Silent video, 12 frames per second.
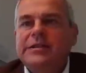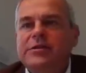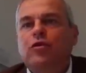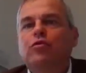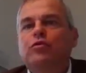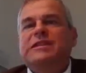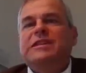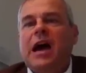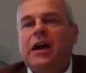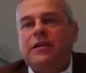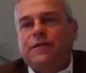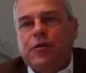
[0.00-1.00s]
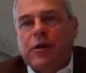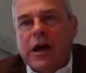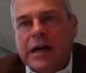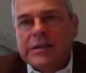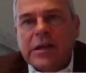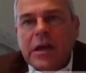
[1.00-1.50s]
a good sign for
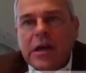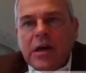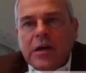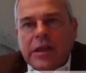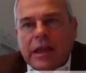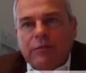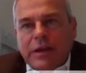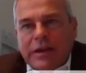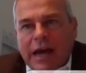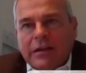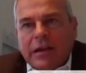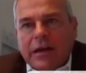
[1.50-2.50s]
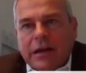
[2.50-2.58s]
us, that we've done